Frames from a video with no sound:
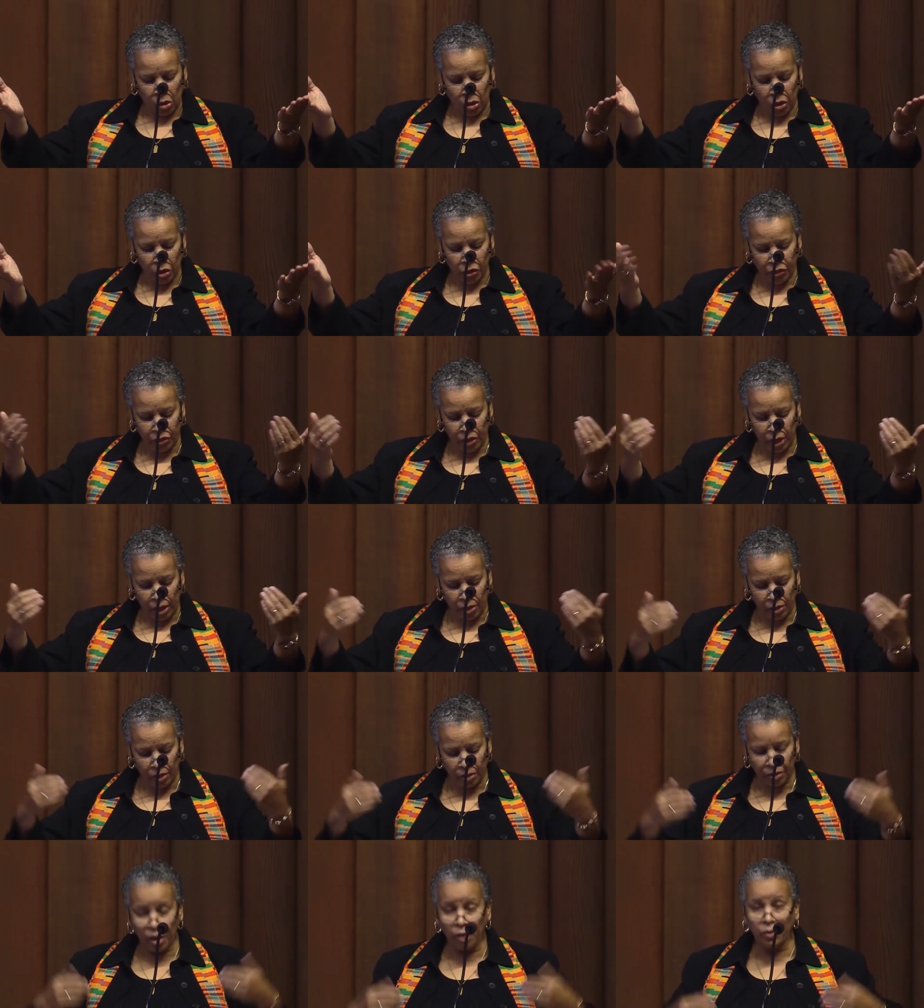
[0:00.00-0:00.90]
Or
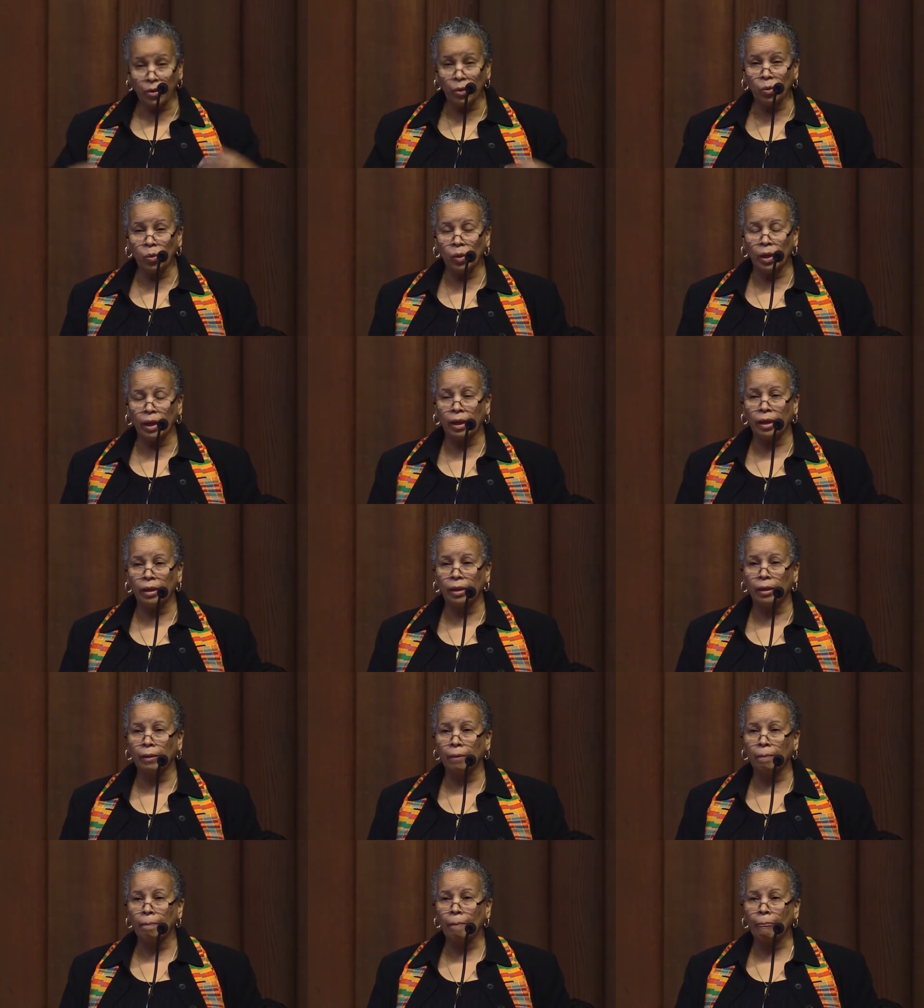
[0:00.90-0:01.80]
said another
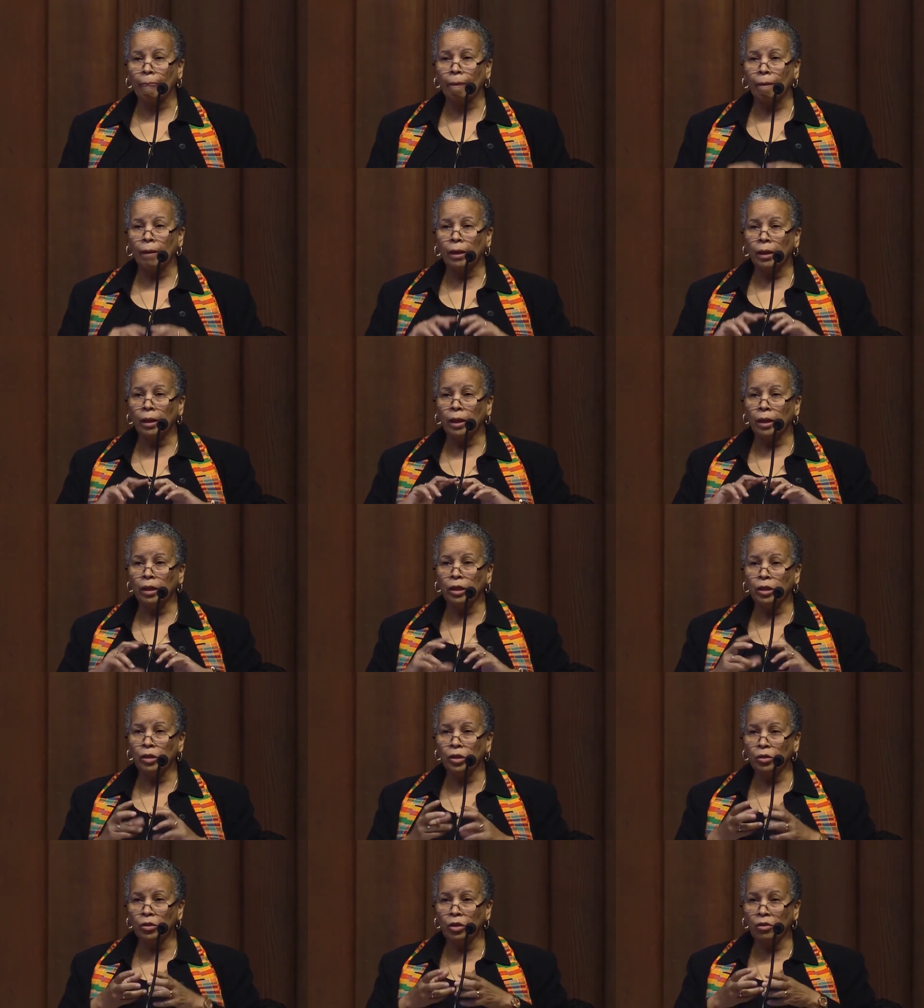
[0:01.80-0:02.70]
way, he
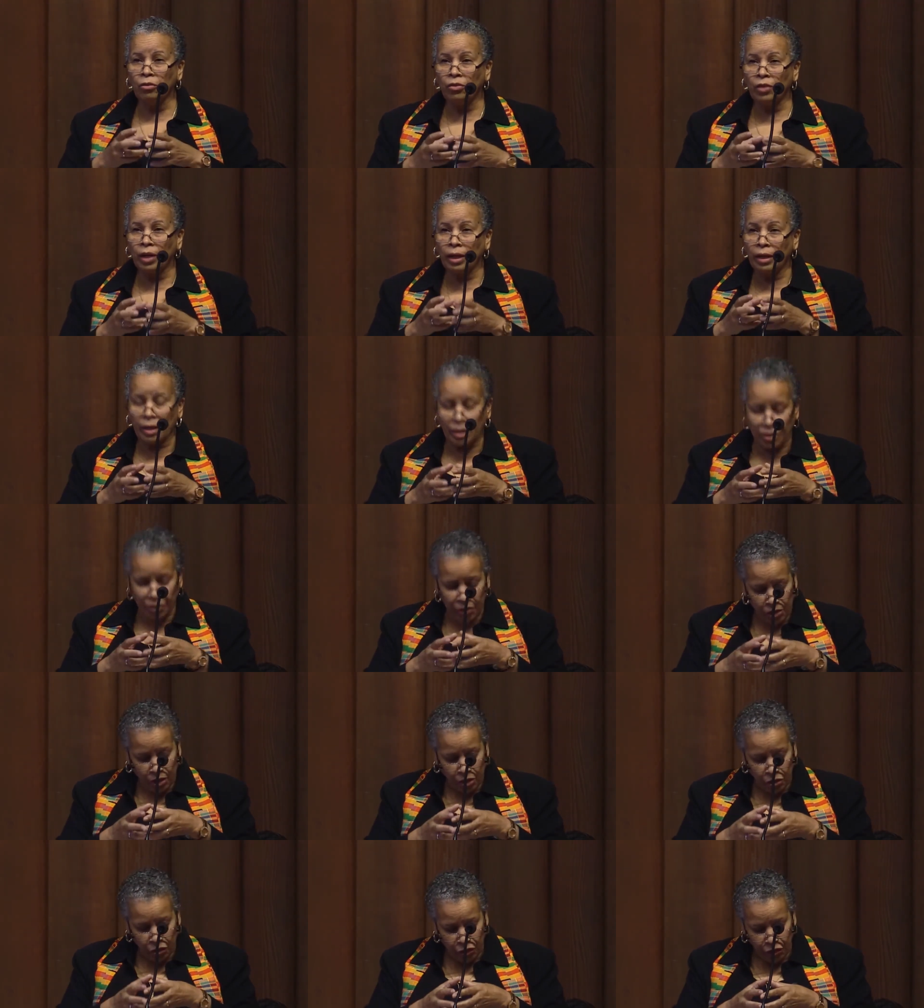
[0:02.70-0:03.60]
unifies
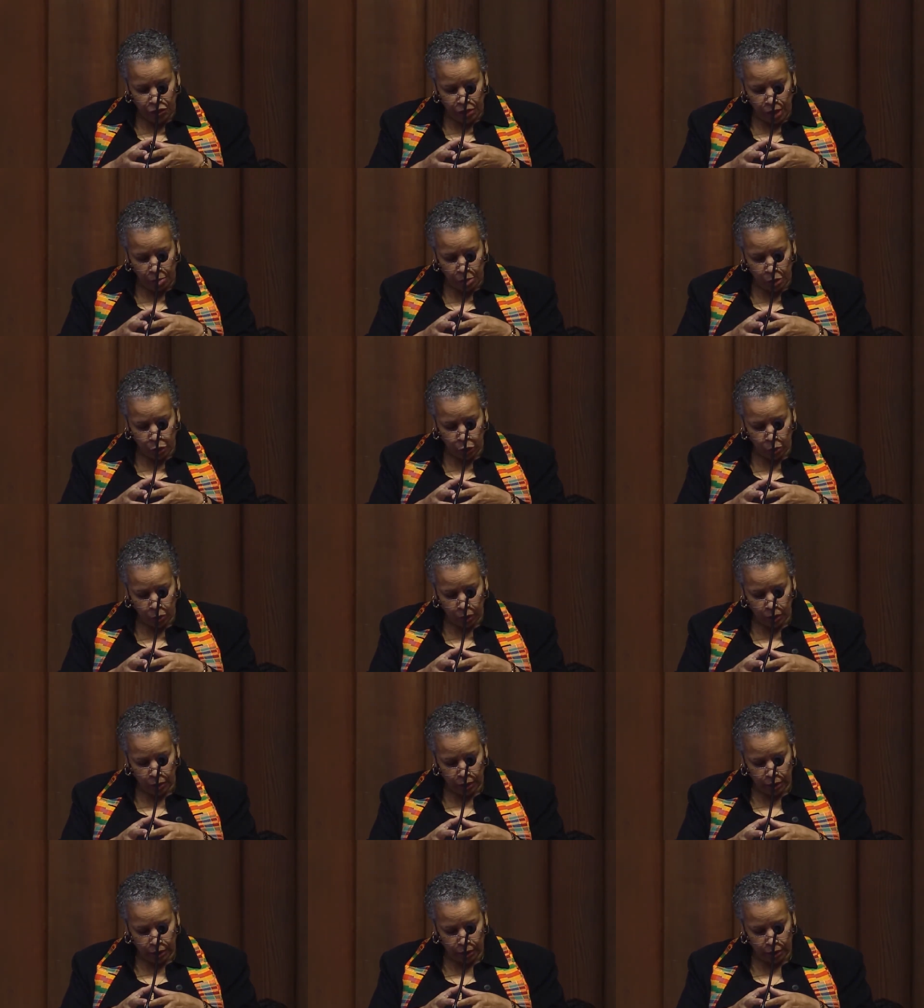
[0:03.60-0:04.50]

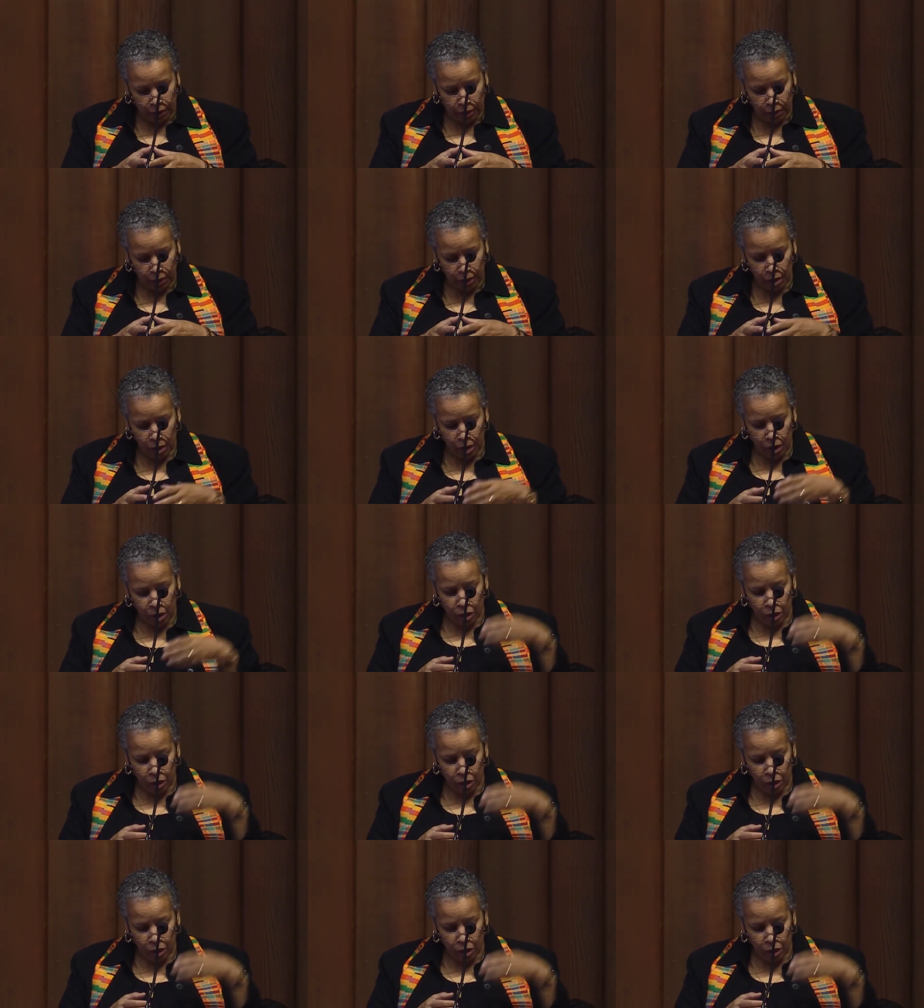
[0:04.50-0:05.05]
conceptually